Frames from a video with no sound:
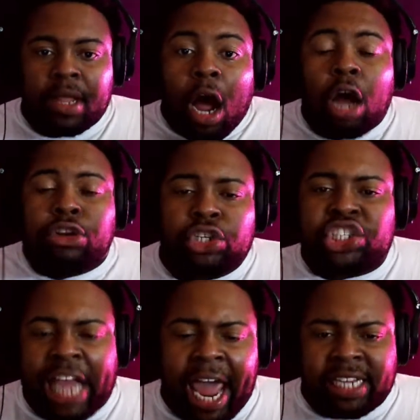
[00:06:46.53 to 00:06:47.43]

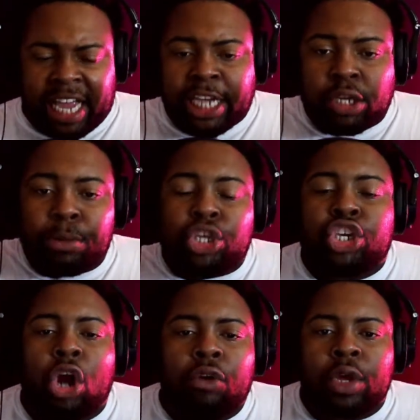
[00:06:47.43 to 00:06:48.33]
understands that he's a
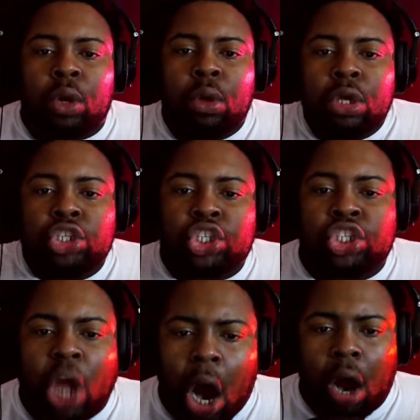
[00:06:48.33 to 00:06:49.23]
mercurial
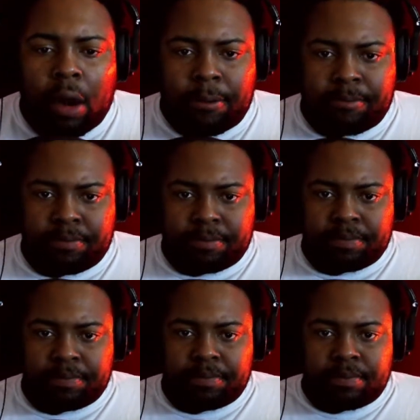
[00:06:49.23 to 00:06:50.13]
star,
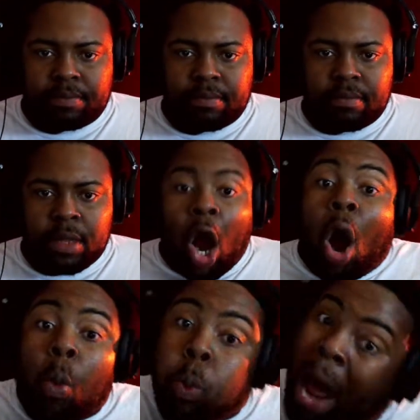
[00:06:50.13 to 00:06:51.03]
a
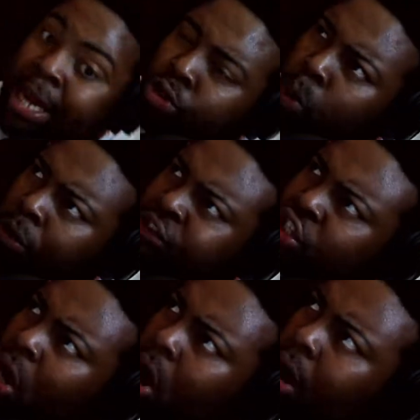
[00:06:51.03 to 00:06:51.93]
white dwarf
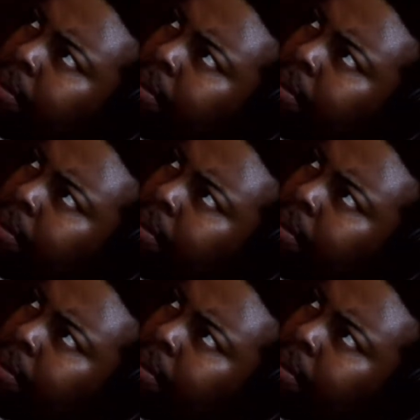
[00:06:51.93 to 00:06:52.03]
star,